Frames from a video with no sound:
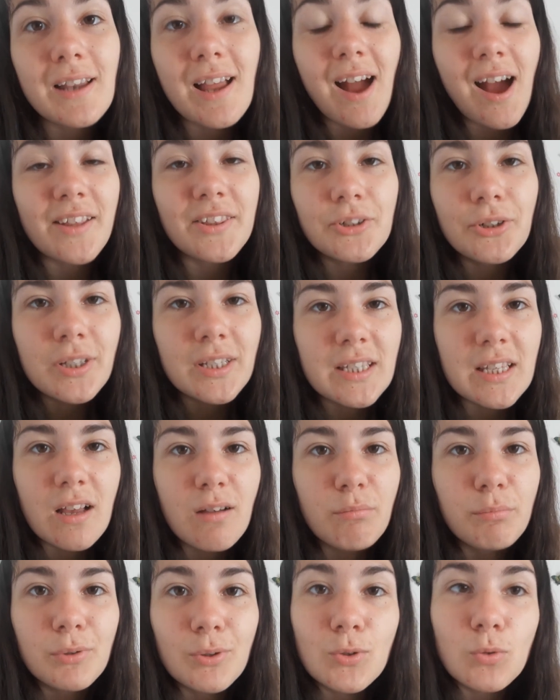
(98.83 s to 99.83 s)
other
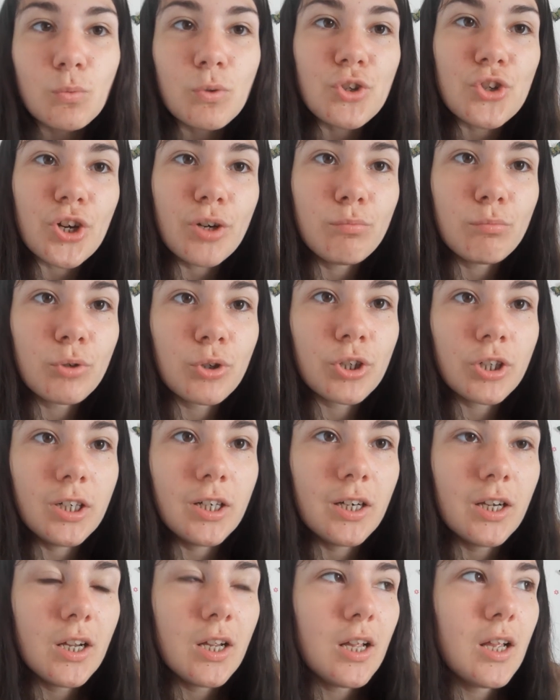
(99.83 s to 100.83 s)
examples which are
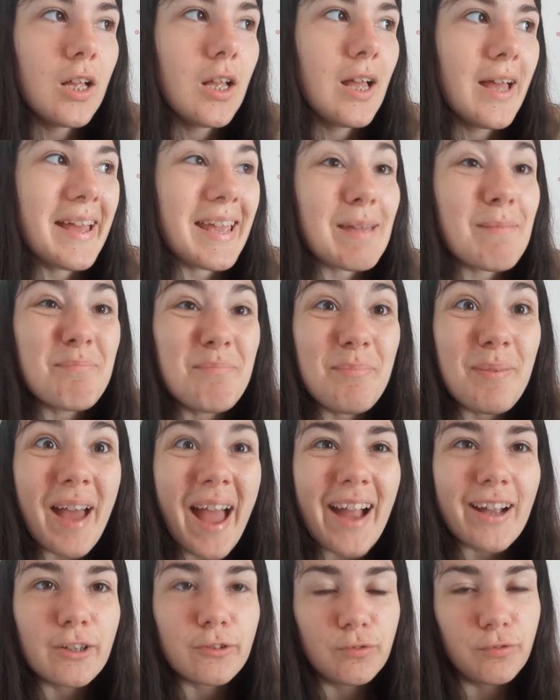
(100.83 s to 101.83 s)
more
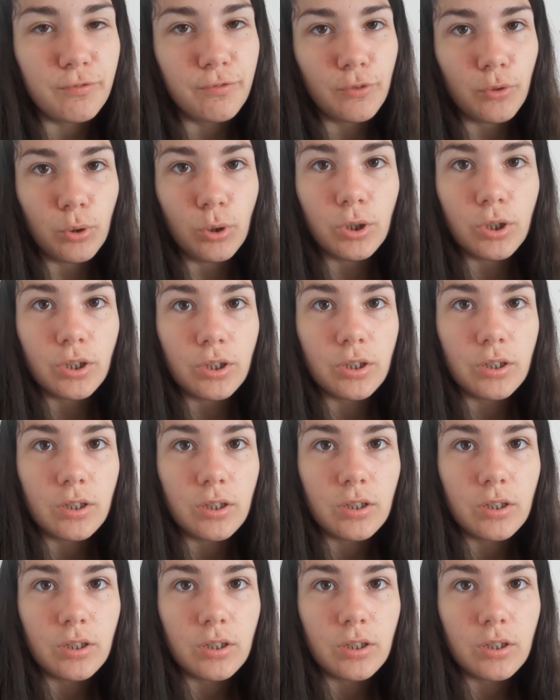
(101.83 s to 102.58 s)
impactful